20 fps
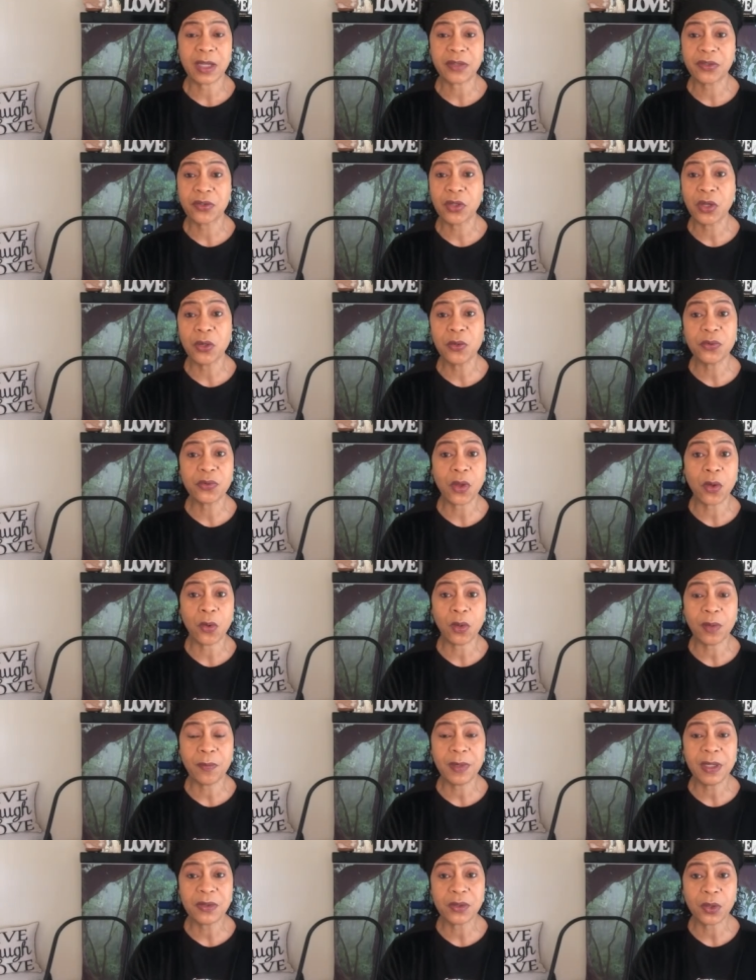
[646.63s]
use all
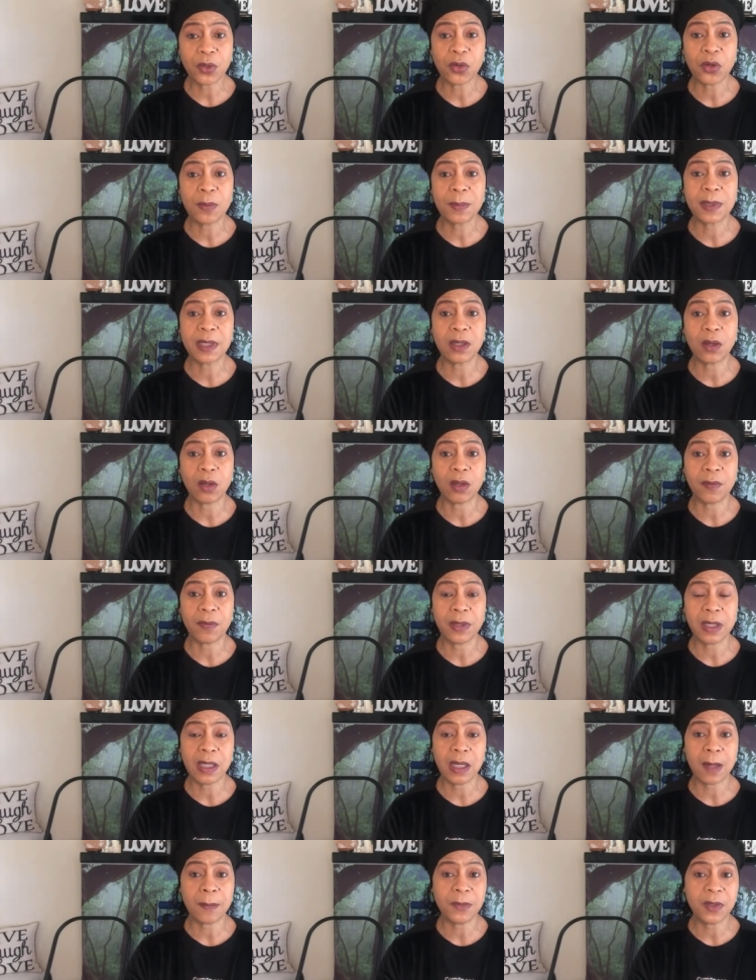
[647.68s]
of these herbs and all of
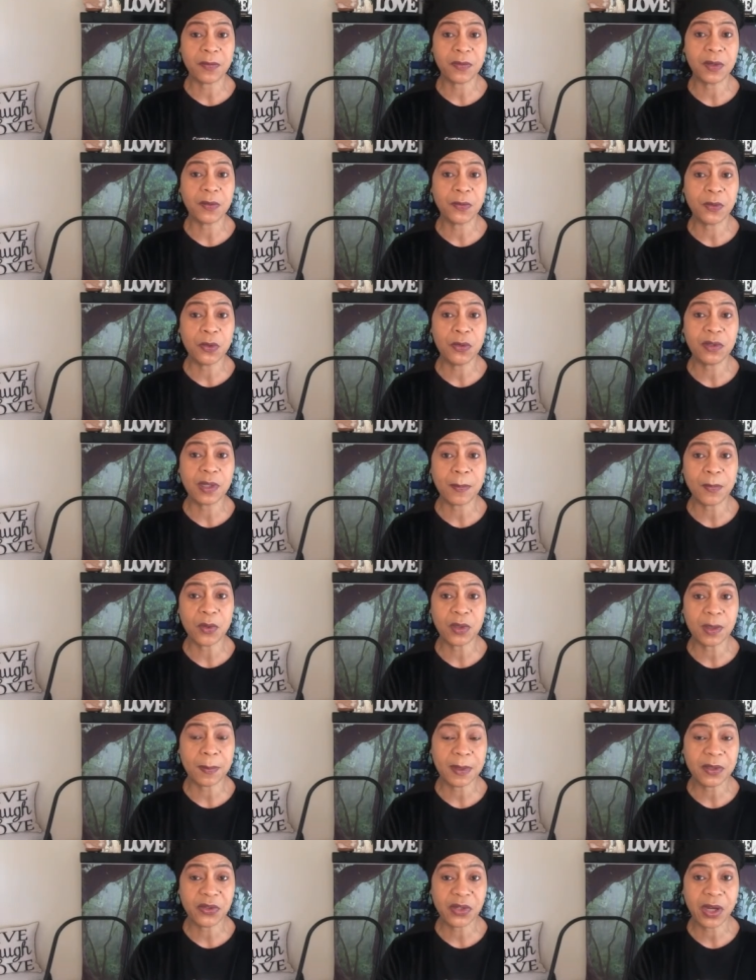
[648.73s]
the different foods I'm going
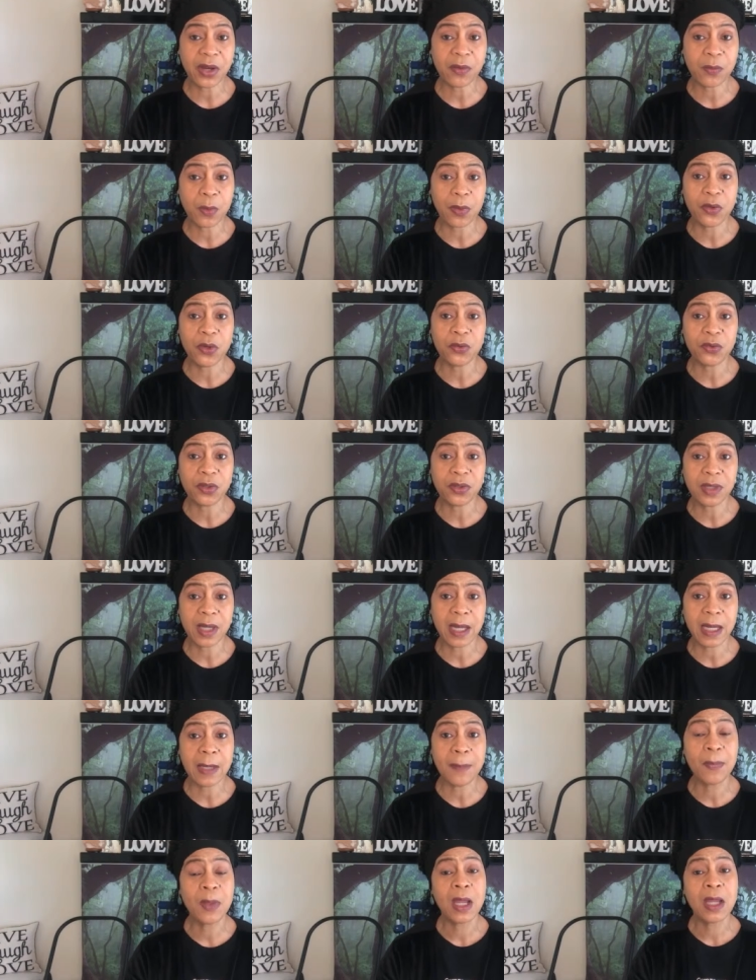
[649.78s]
to be sharing with you
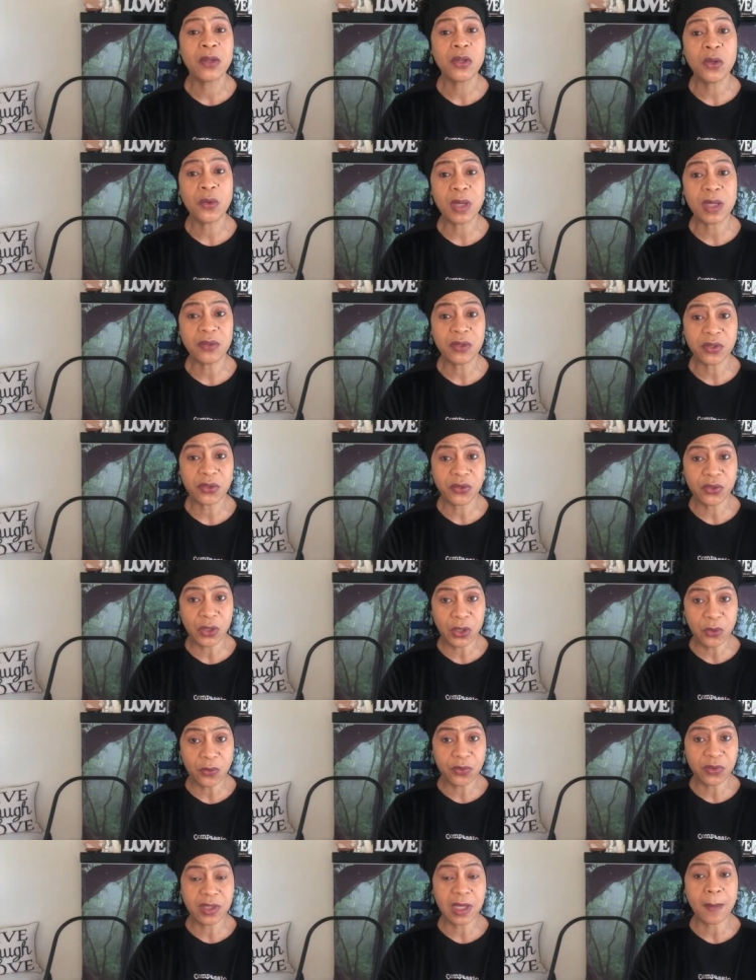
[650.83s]
today. You can just
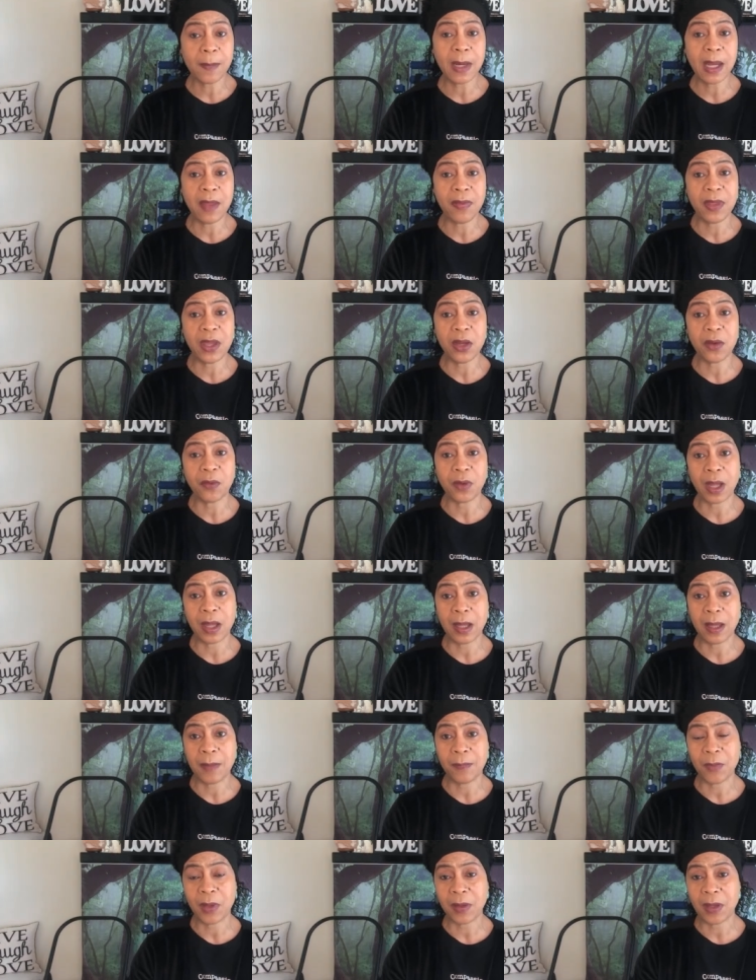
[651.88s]
use them in their
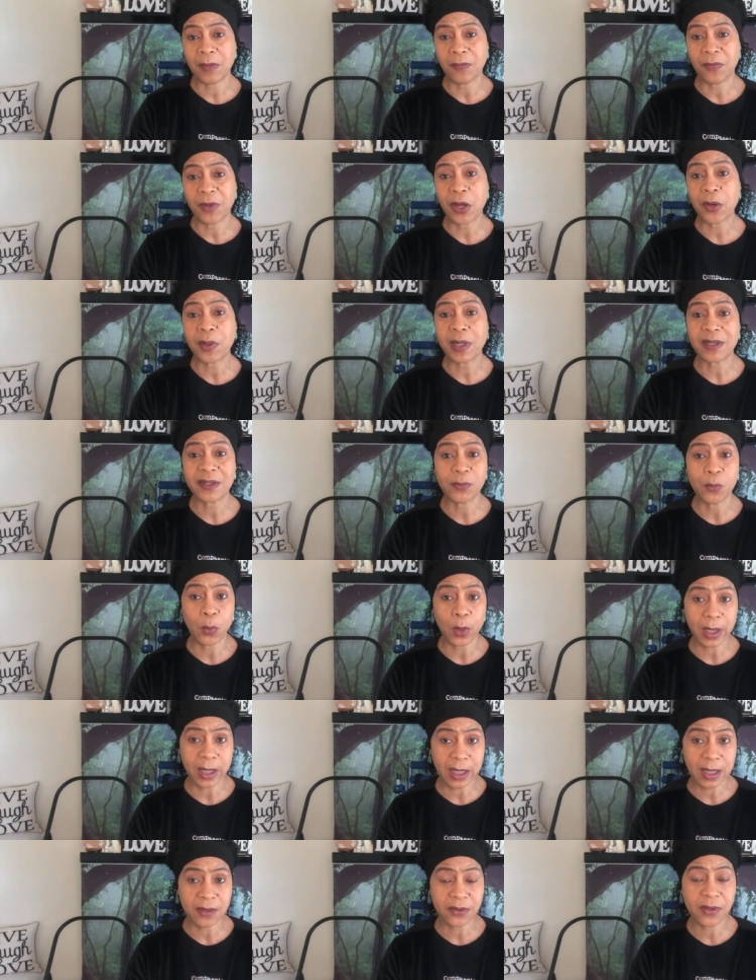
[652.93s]
in various
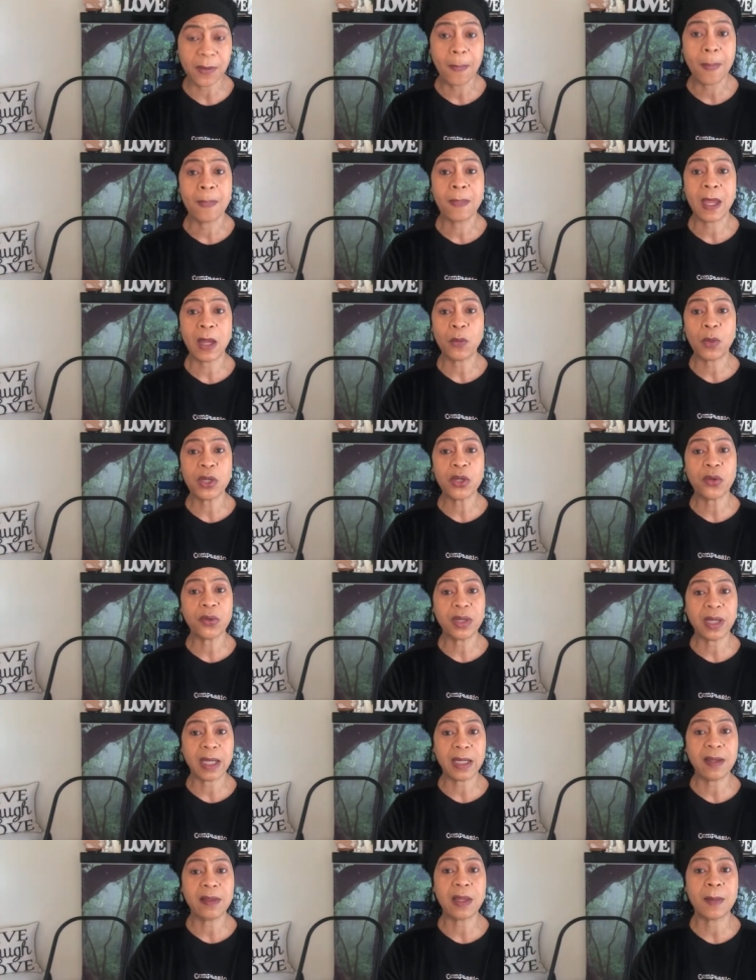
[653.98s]
ways. That way you're
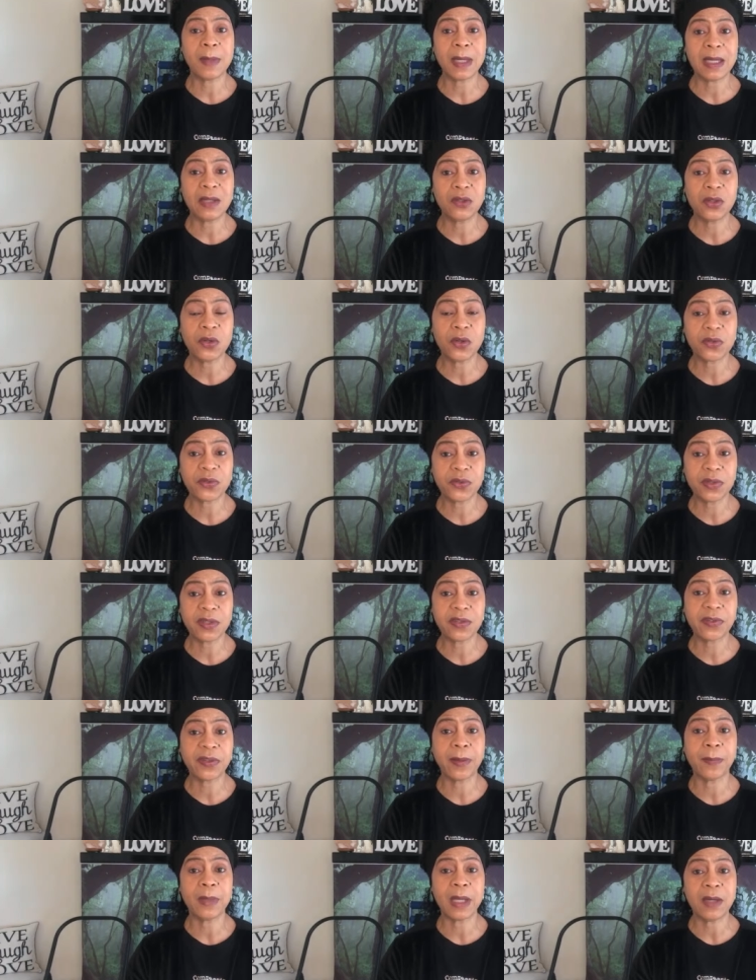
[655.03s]
getting them into your
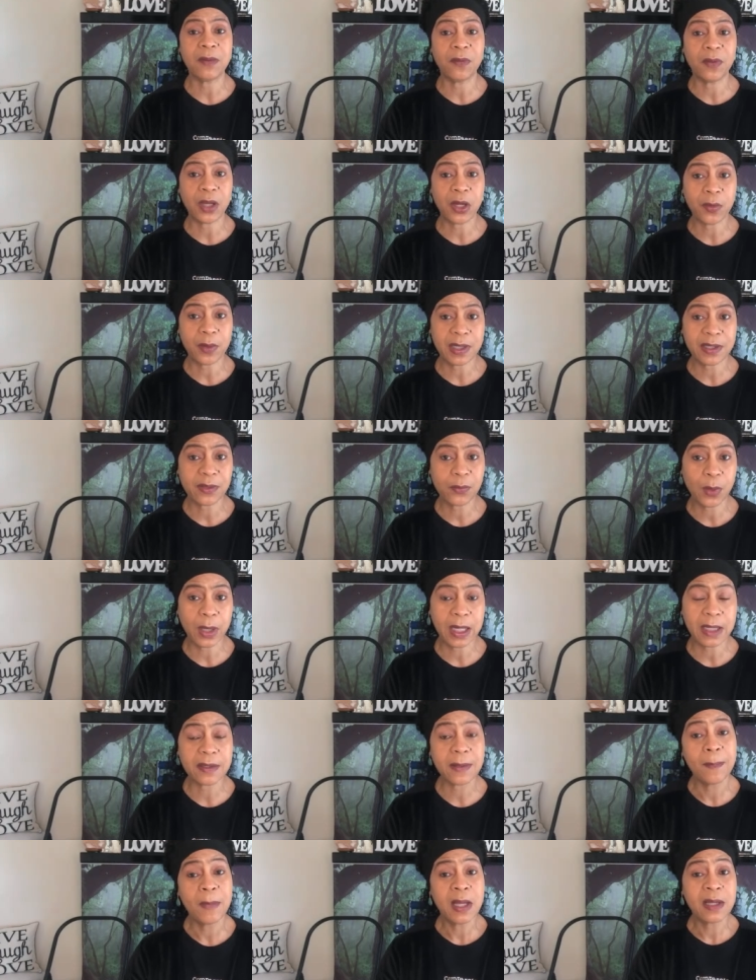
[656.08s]
system in various
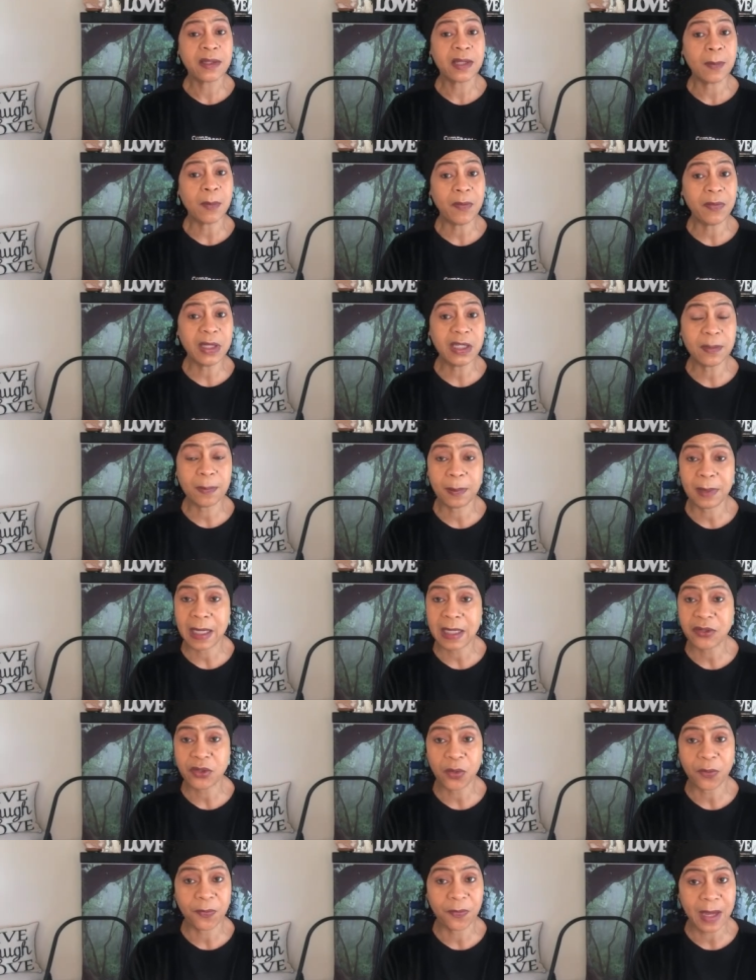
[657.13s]
ways. Some of these
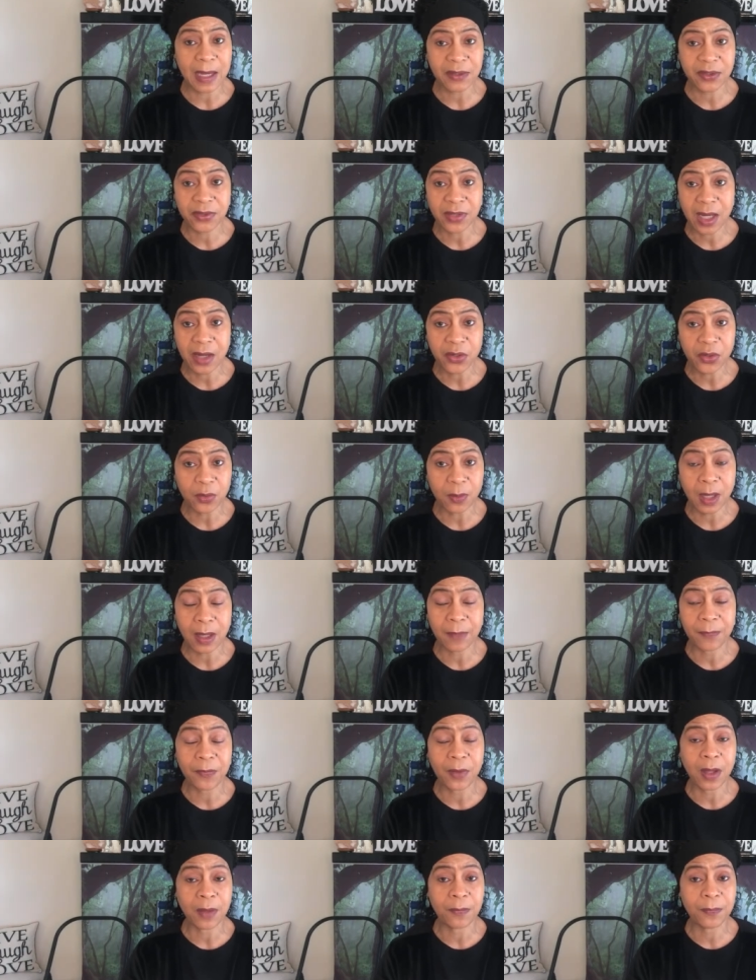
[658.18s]
plants are fat soluble,
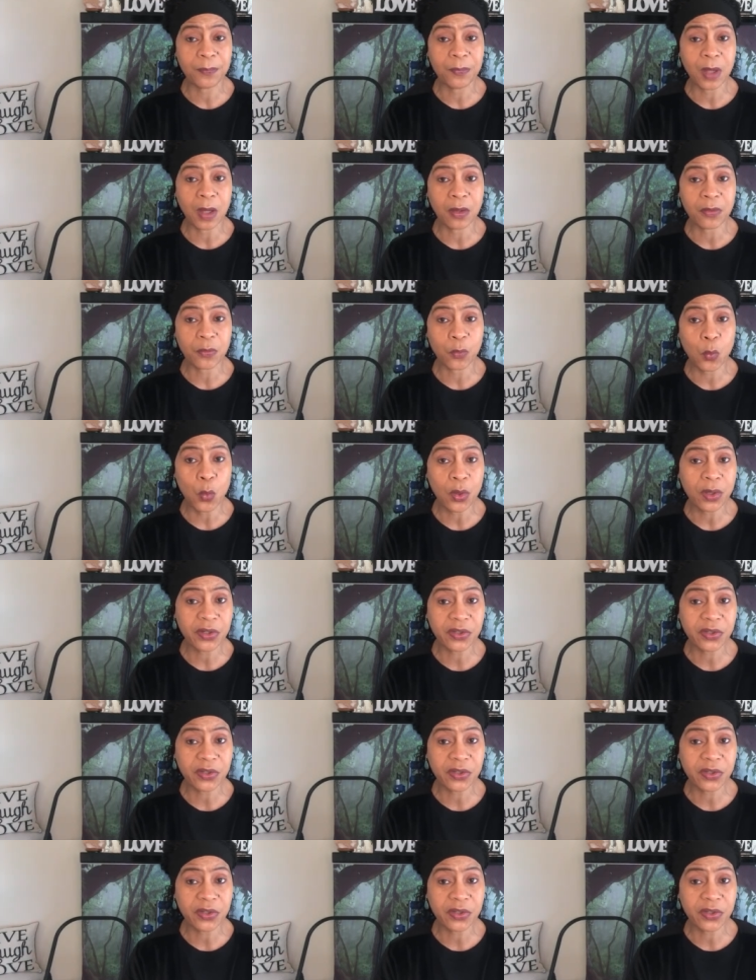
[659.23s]
water